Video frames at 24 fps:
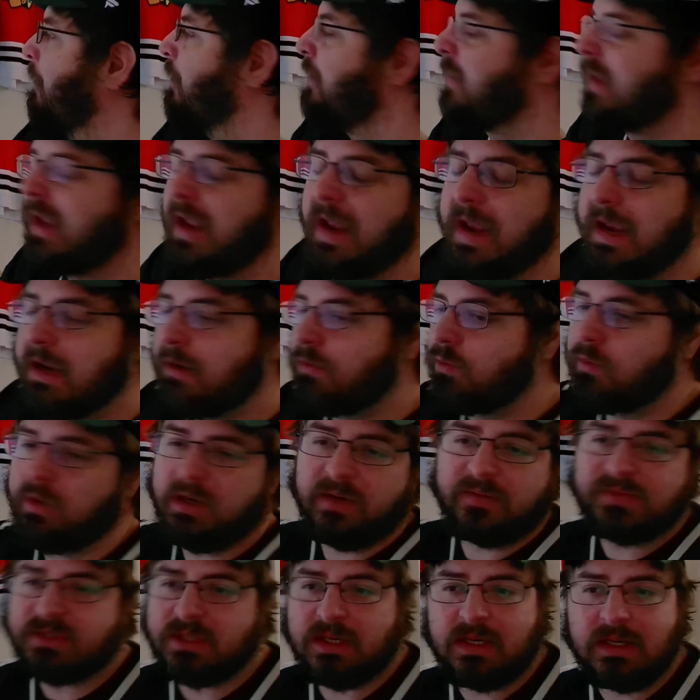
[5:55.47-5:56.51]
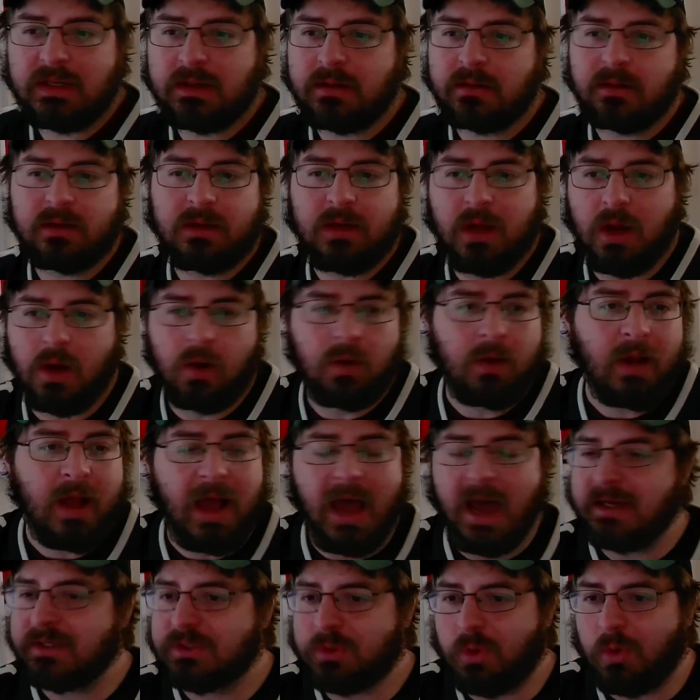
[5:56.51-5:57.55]
And we've seen, high
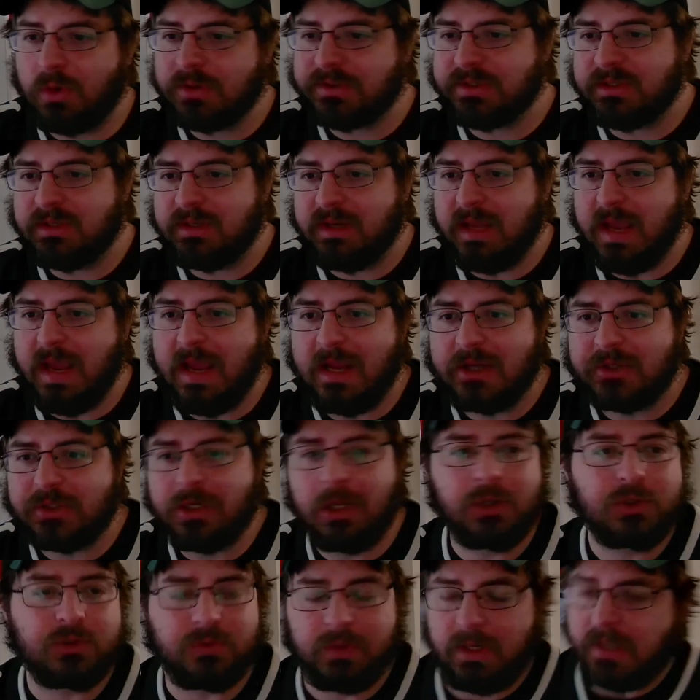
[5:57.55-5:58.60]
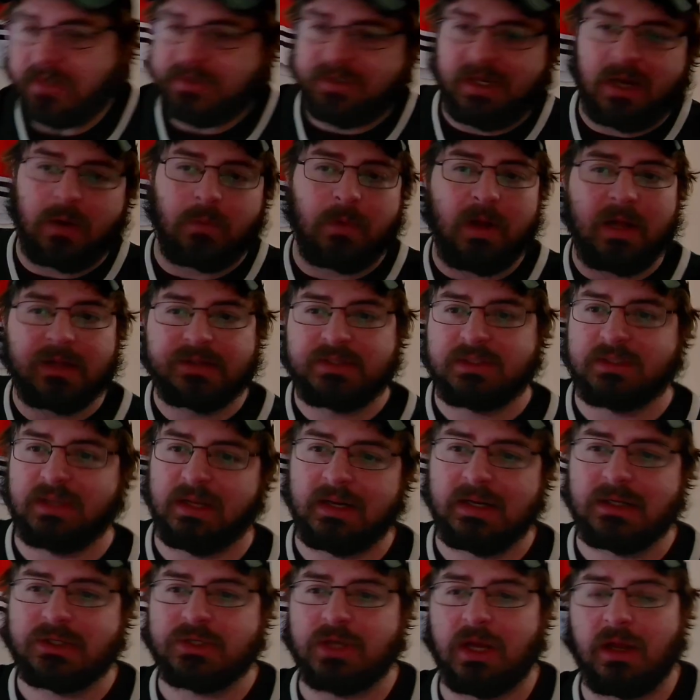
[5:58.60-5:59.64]
scores in the KHL translate well to the
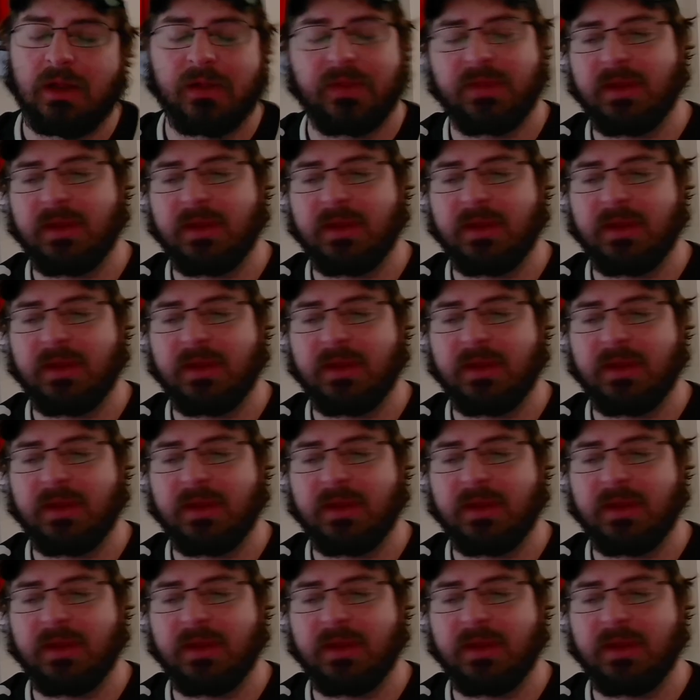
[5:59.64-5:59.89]
NHL. Think